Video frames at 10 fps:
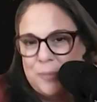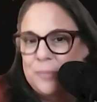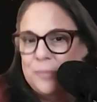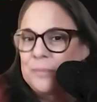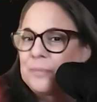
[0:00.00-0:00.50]

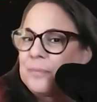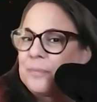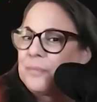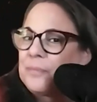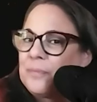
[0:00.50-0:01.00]

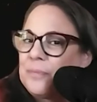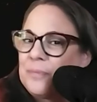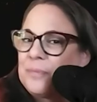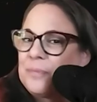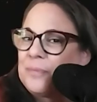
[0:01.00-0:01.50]

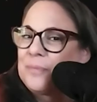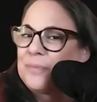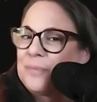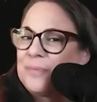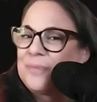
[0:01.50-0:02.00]

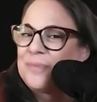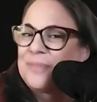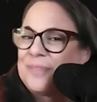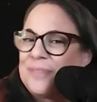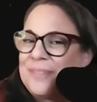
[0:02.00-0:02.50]

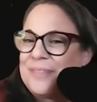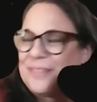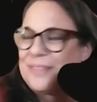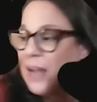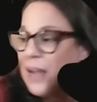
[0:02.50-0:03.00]

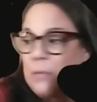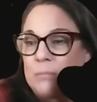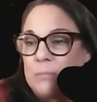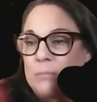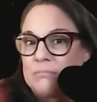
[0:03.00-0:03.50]

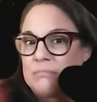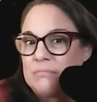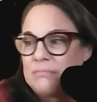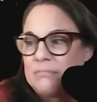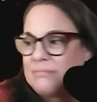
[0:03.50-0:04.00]

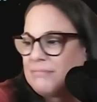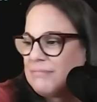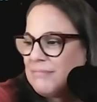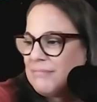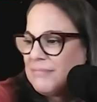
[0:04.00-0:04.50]

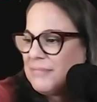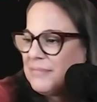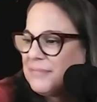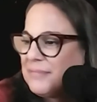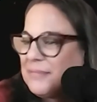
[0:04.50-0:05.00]

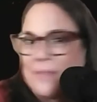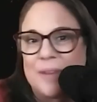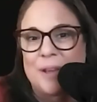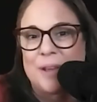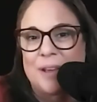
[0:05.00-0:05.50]

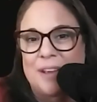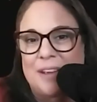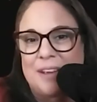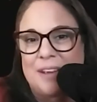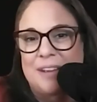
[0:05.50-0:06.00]

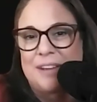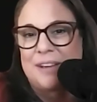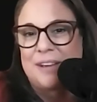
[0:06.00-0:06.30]
The person shown says nothing.